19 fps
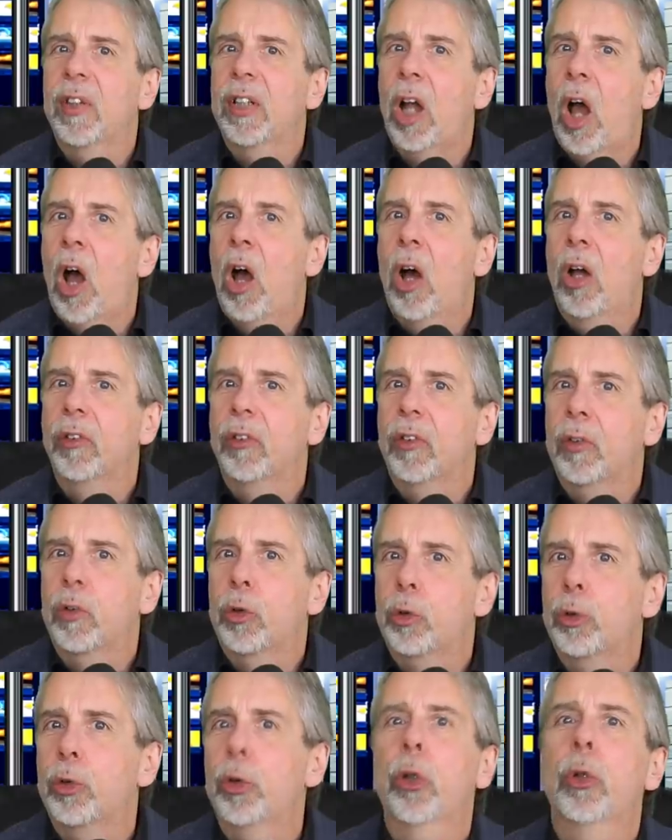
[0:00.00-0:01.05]
that aren't
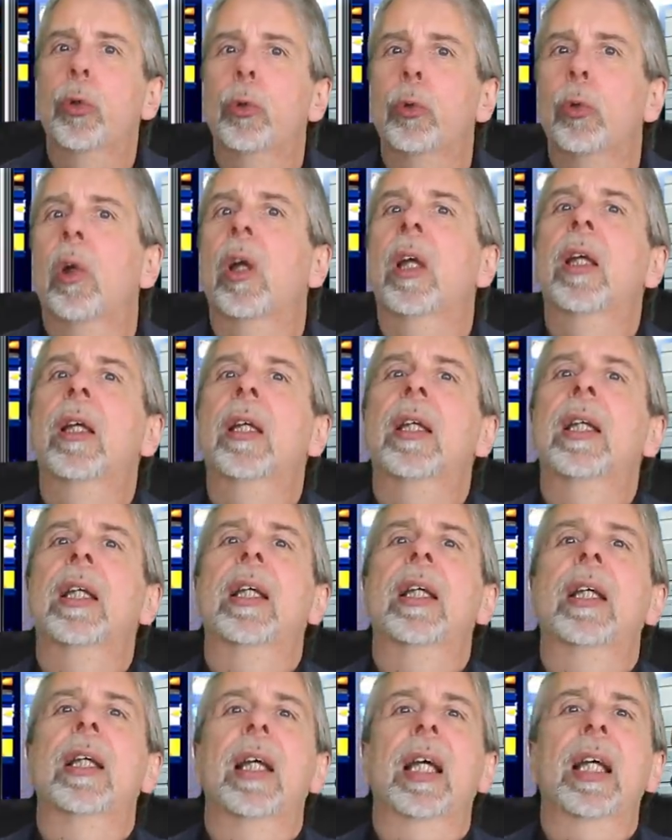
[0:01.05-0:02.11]
true.
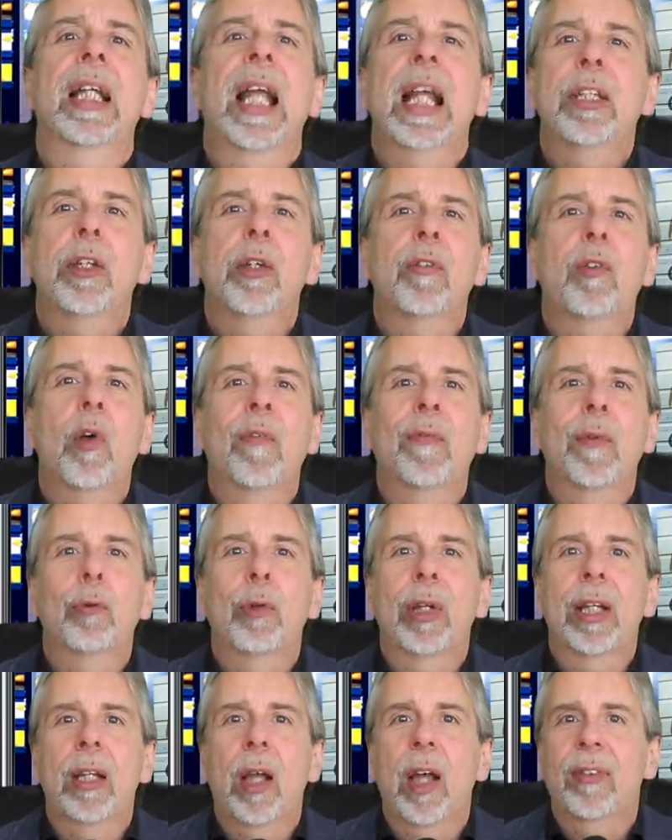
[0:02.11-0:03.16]
And then you've got the
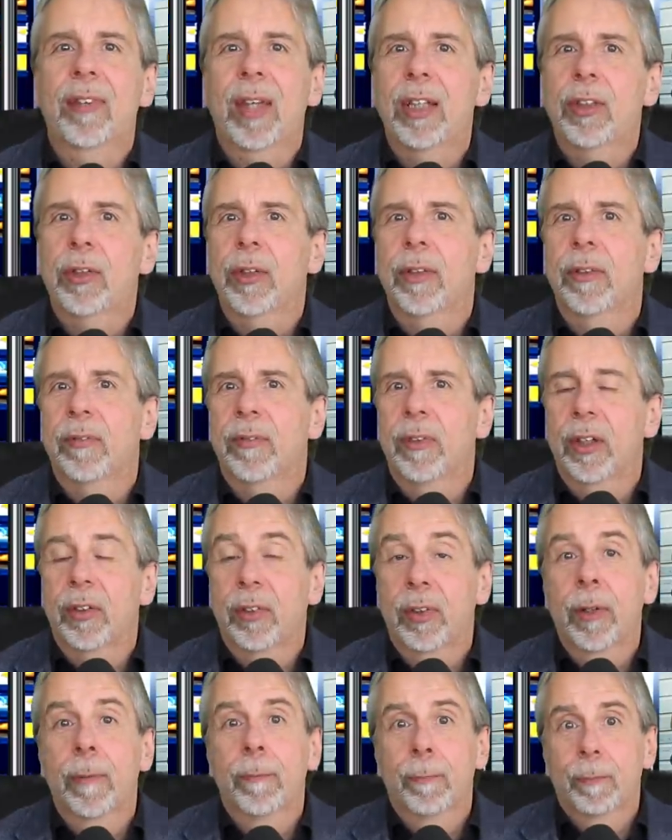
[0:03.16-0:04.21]
realization
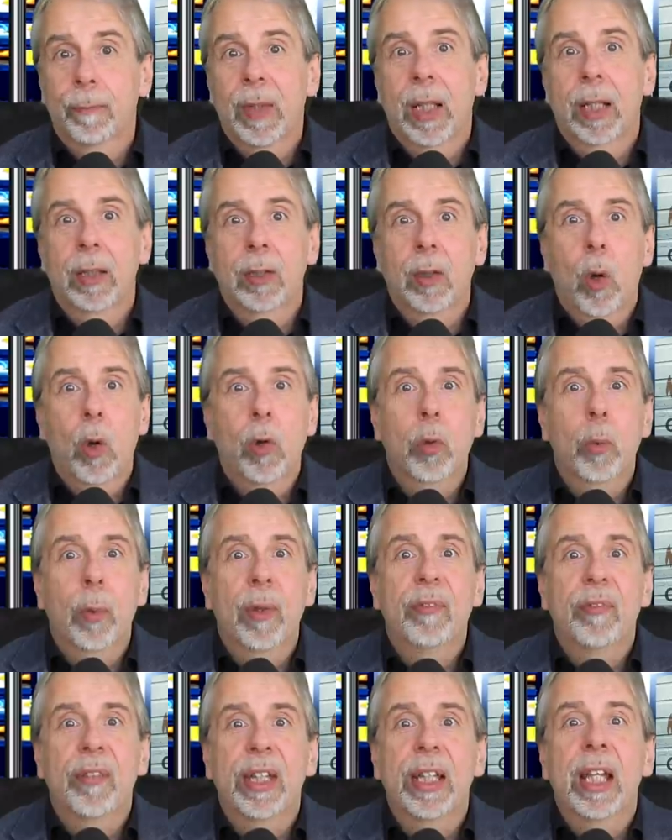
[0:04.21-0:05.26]
that, along
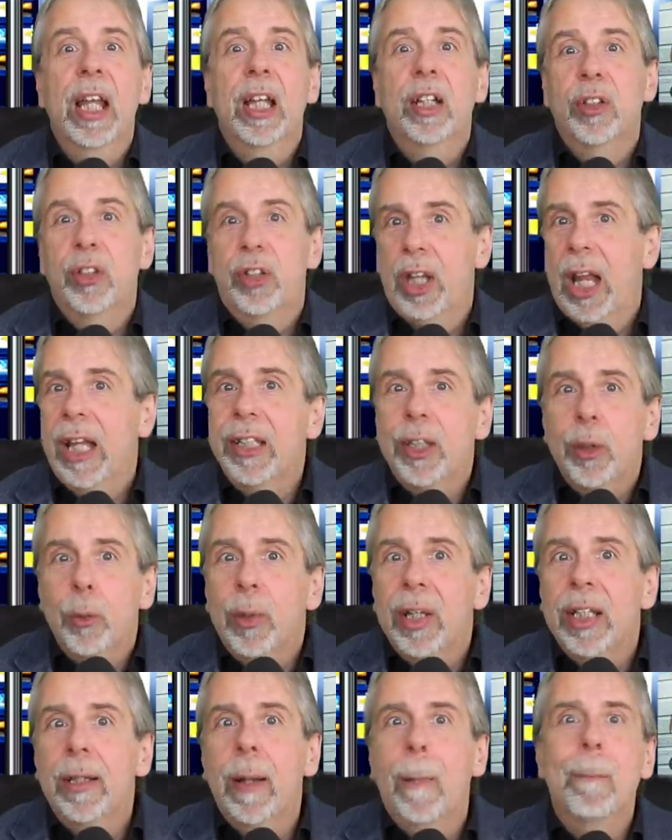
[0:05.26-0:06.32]
with the
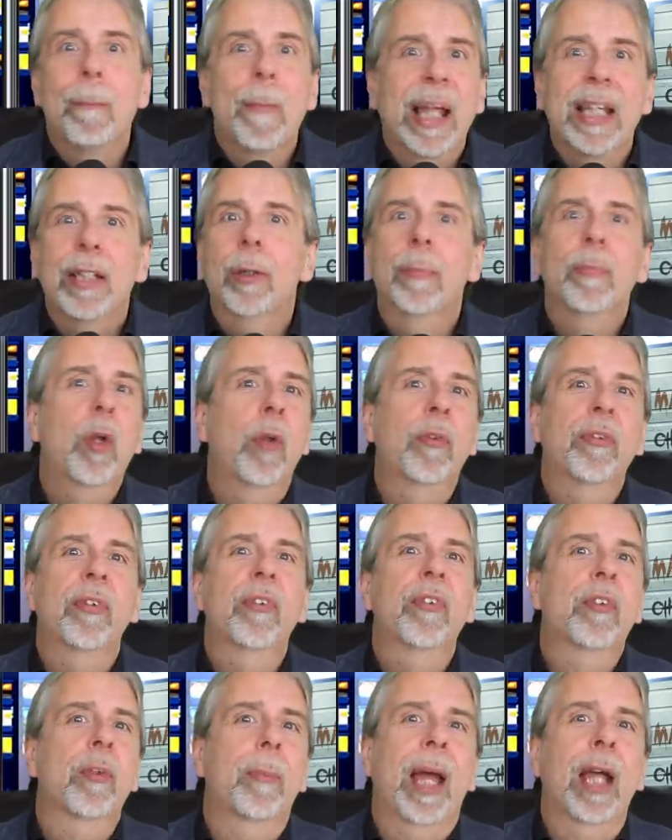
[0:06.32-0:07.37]
genuine made up
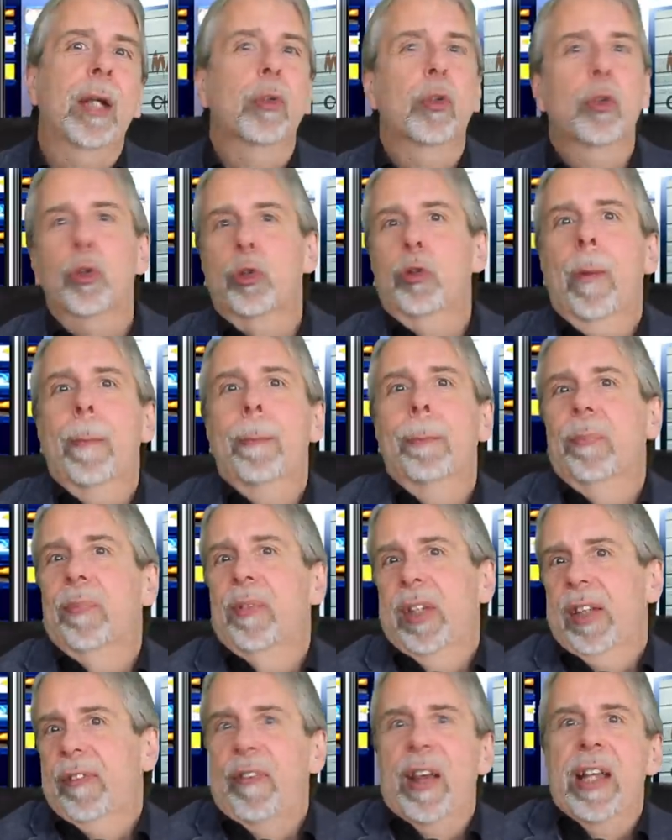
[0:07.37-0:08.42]
nonsense about Trump
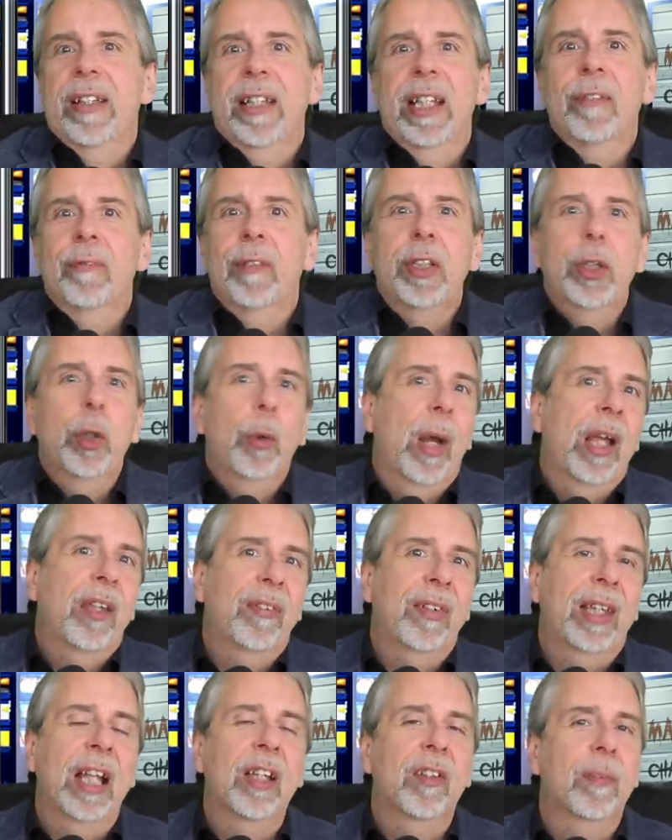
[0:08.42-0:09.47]
defending the
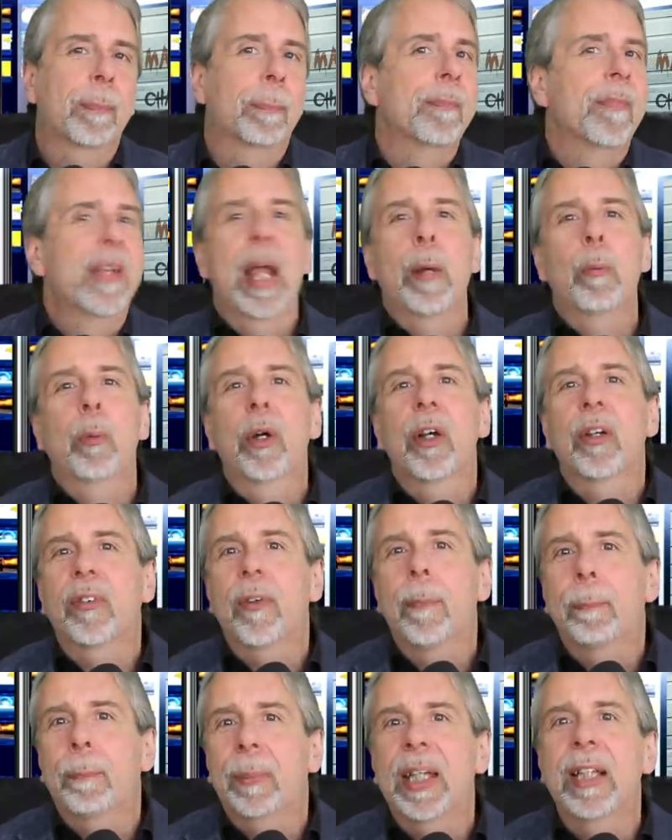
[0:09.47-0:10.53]
US against
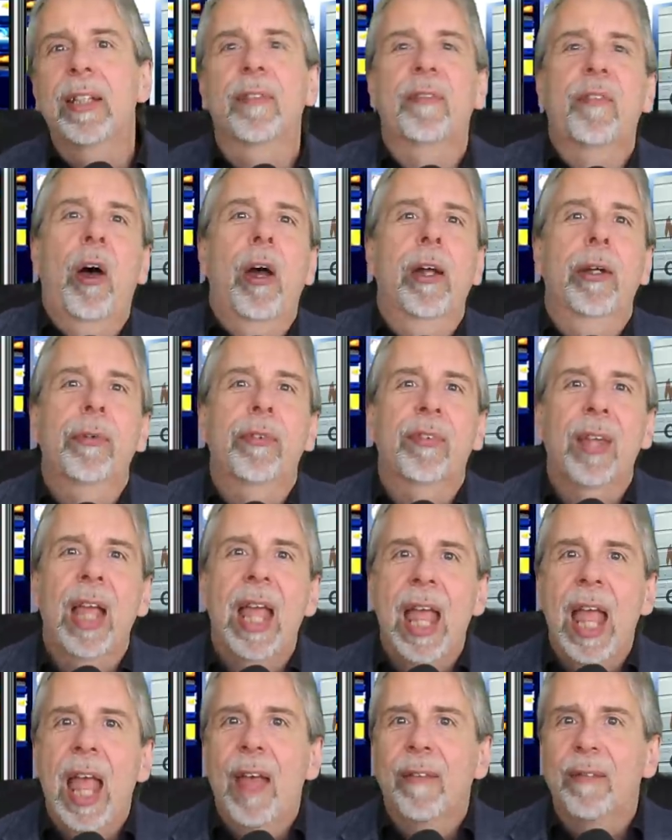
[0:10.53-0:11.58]
networks of paedophiles,
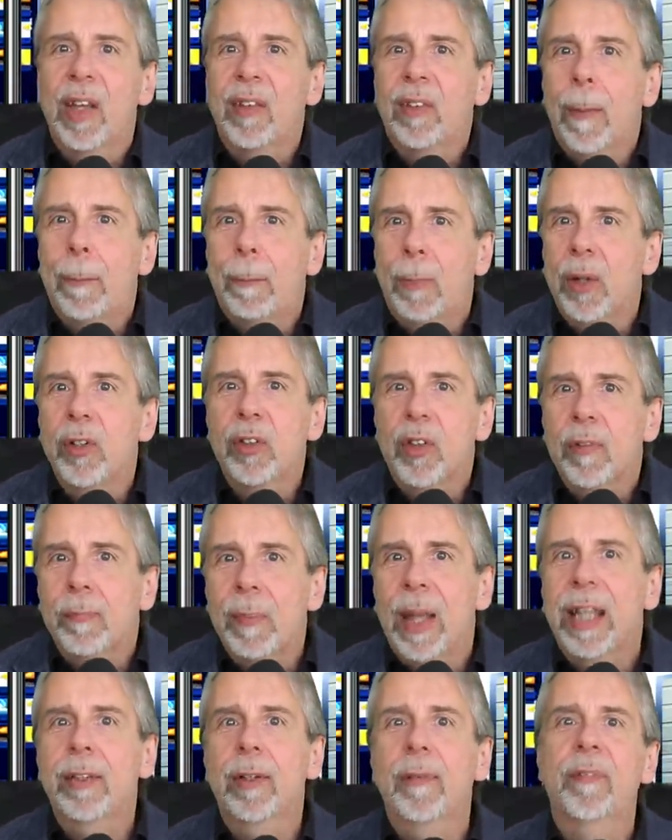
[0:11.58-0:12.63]
there's a bunch
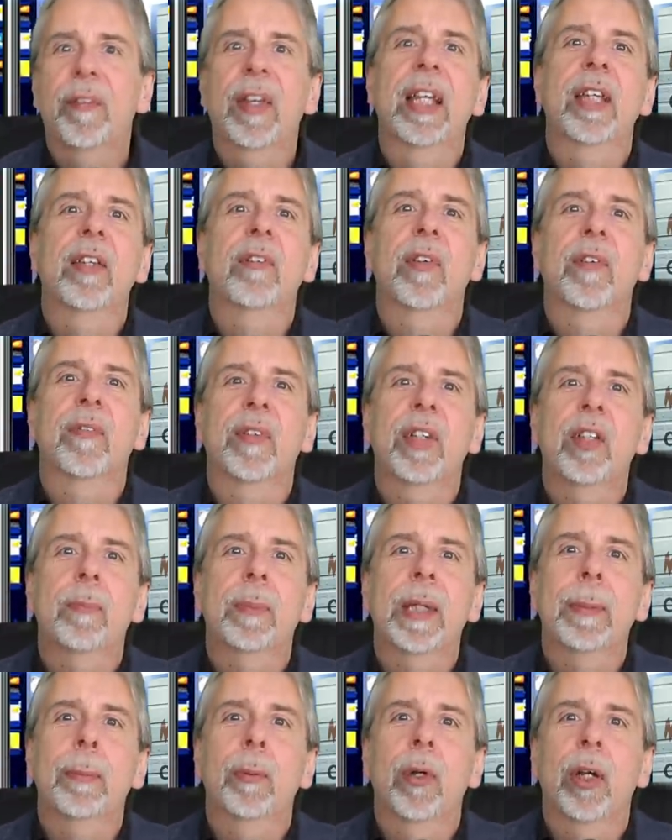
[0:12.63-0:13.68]
of made up things that these
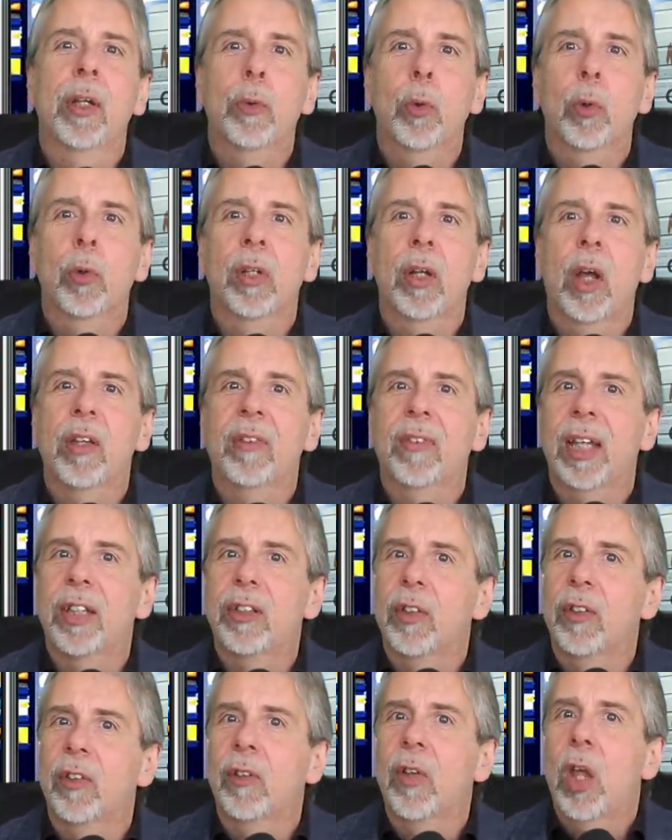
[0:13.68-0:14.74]
people and
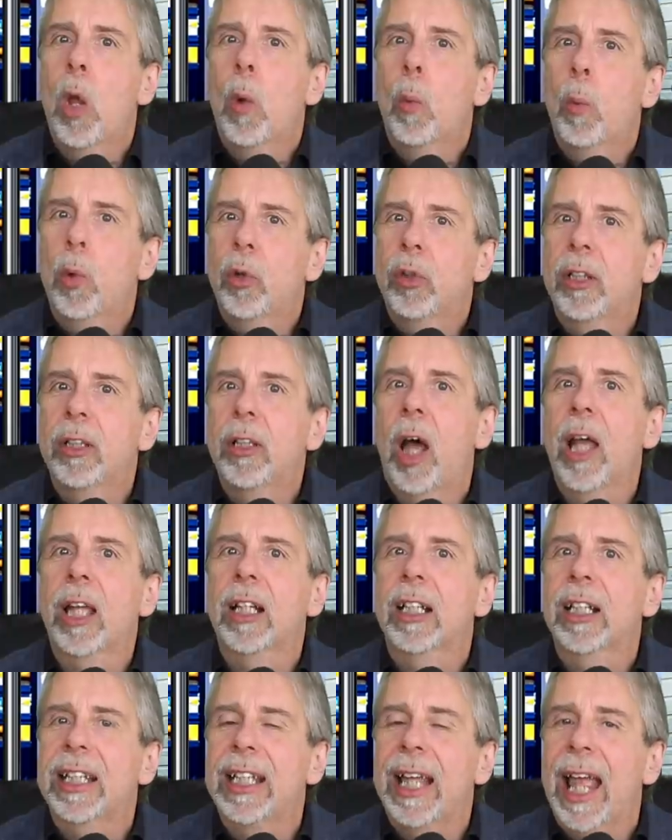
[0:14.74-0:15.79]
organisations would
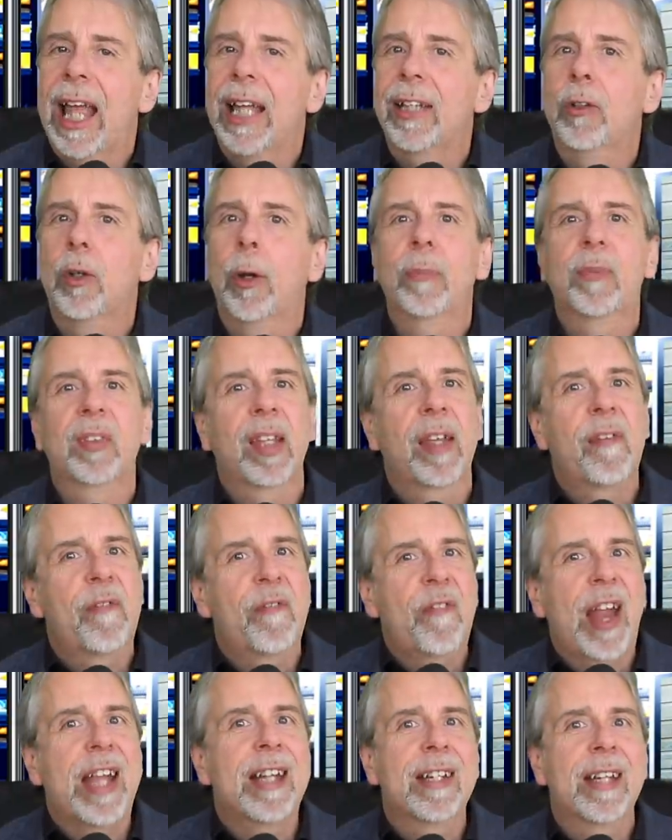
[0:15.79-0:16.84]
likely end up
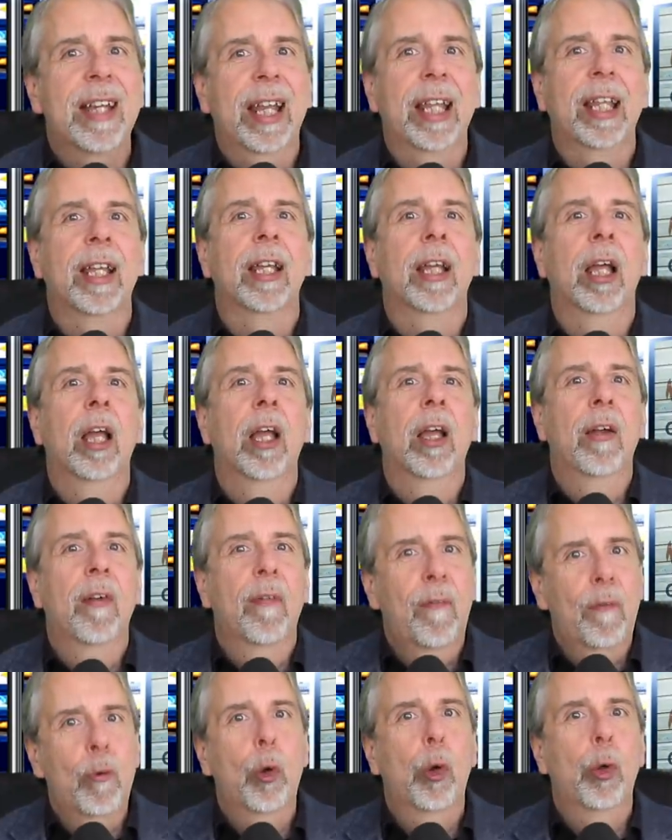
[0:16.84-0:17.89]
defending
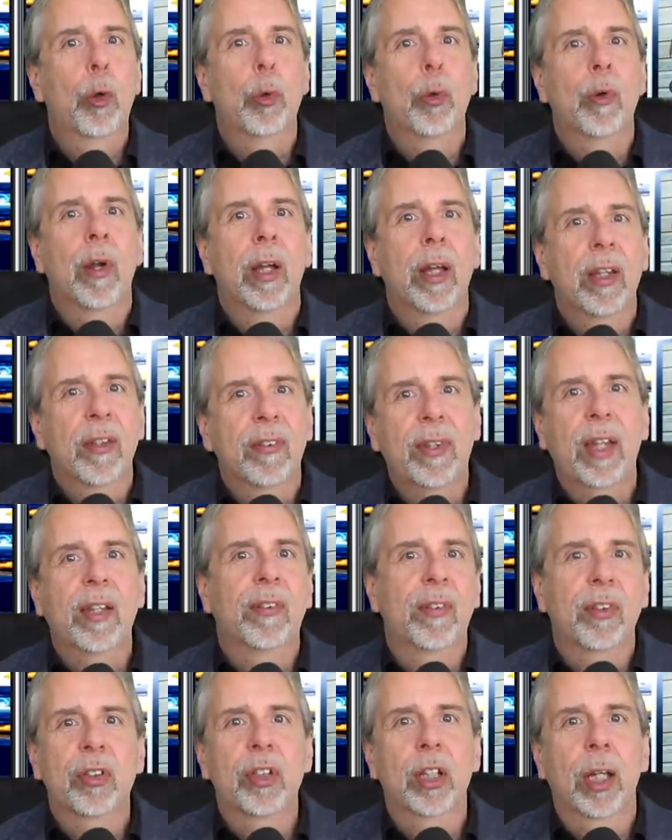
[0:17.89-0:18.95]
through
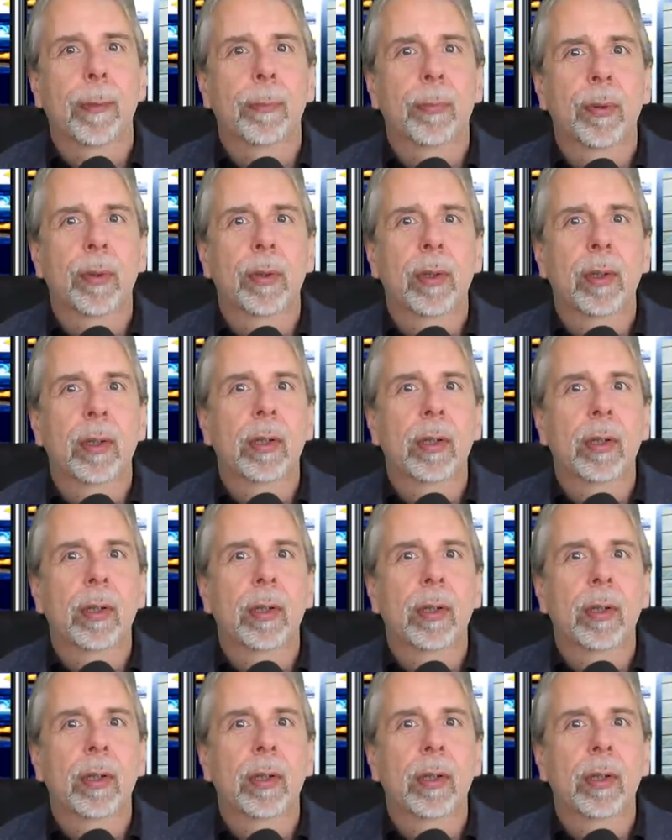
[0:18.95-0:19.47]
censorship.